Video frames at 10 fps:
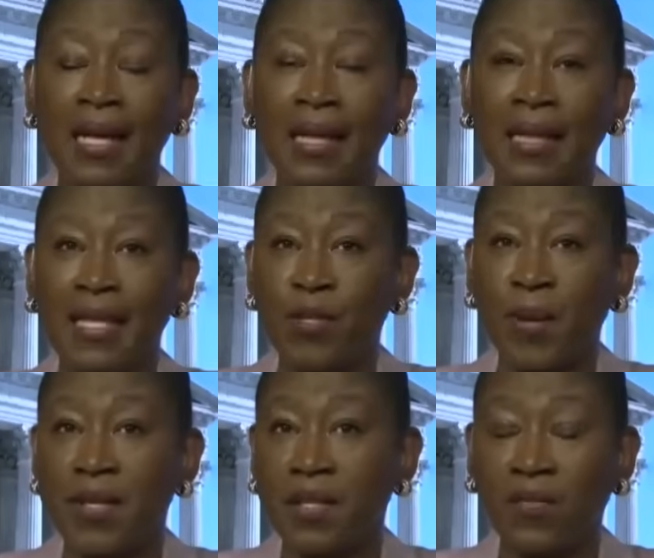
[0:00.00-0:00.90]
This
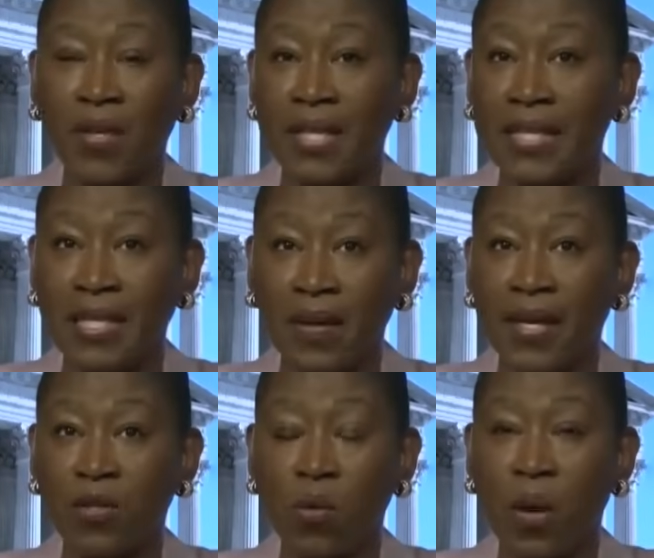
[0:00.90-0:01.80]
raises very
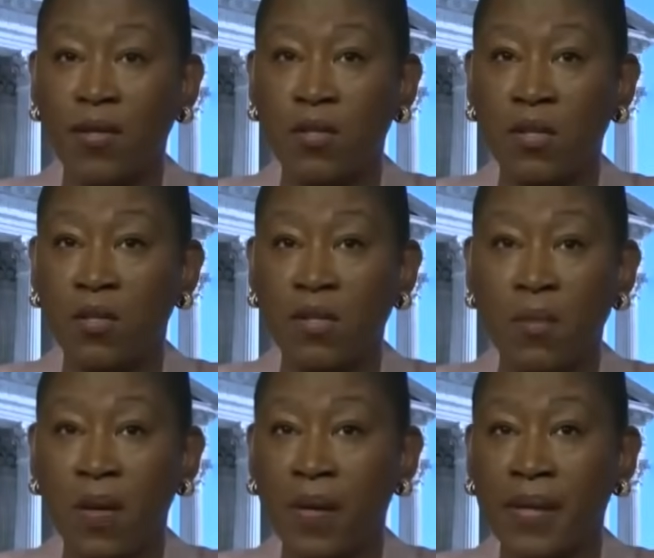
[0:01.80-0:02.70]
serious questions in
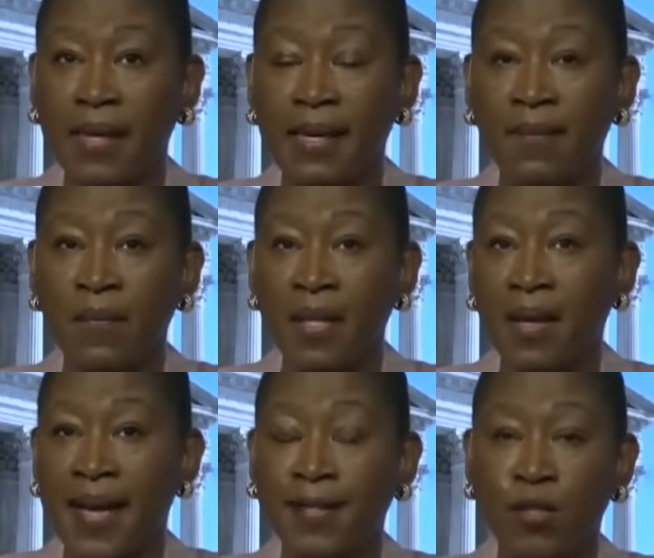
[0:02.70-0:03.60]
American
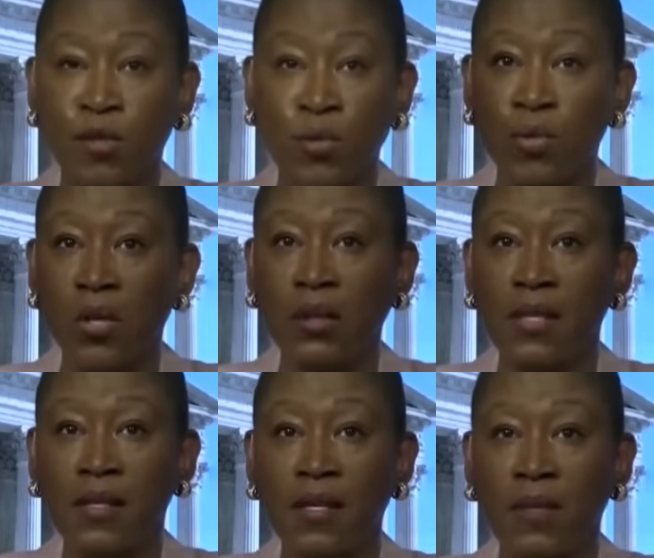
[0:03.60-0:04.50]

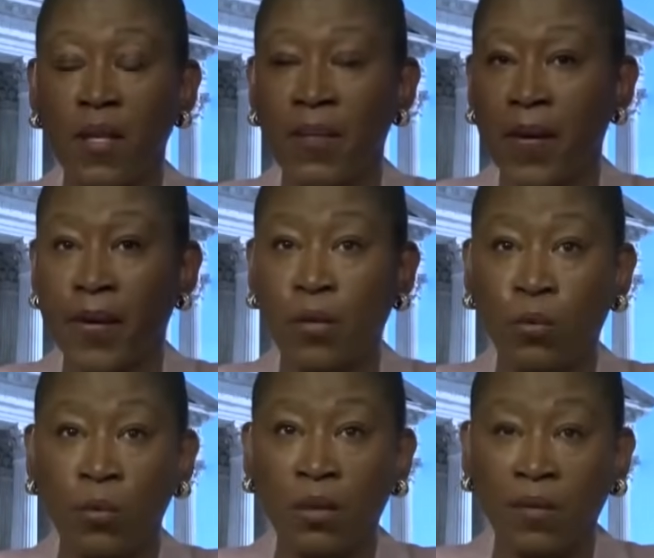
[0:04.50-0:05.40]
constitutionalism, American
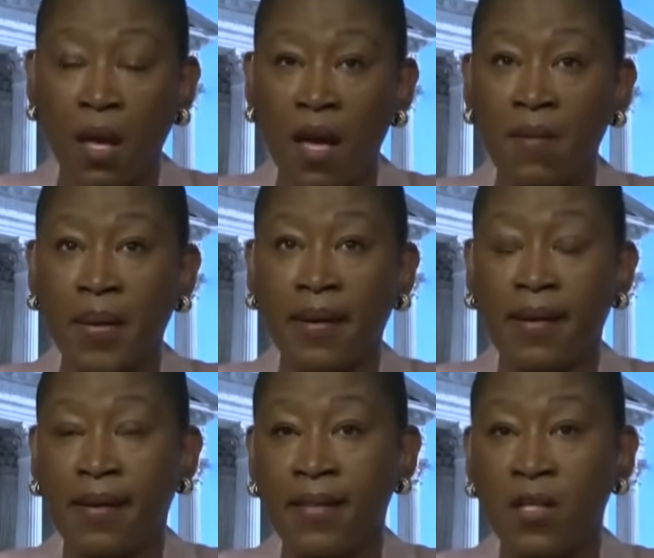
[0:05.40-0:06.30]
rule of law,
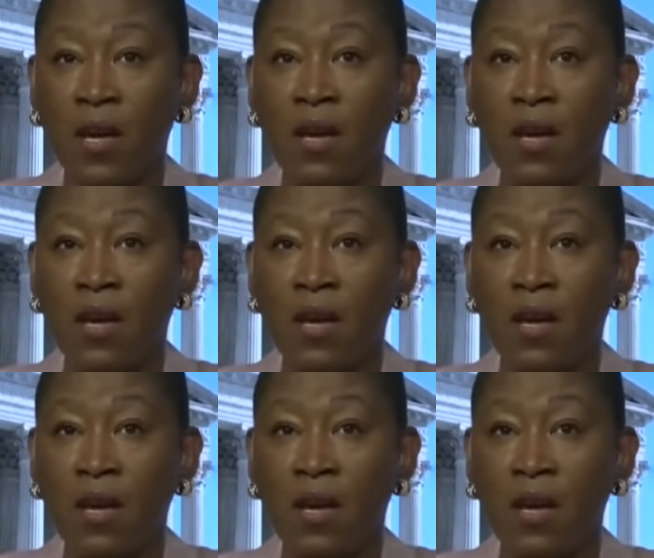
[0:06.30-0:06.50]
because